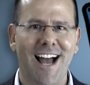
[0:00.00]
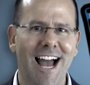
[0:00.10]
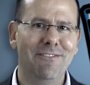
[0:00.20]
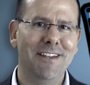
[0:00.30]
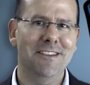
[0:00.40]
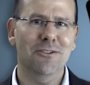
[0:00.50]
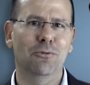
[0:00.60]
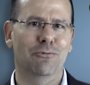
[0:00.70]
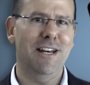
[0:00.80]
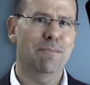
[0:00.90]
I've either
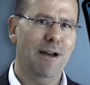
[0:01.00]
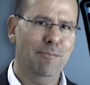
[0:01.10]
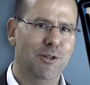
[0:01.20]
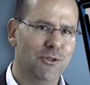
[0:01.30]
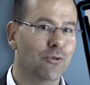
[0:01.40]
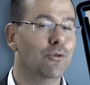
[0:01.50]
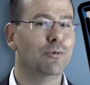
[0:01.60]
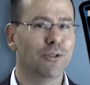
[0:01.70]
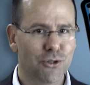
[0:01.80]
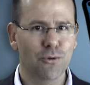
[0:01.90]
already published or
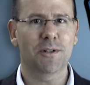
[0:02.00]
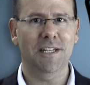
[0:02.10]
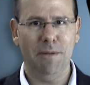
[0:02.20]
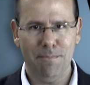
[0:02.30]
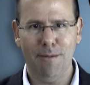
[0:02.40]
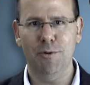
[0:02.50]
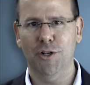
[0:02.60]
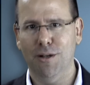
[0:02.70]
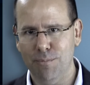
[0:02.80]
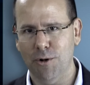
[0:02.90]
will shortly be
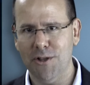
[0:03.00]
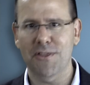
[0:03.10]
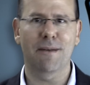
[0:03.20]
publishing a book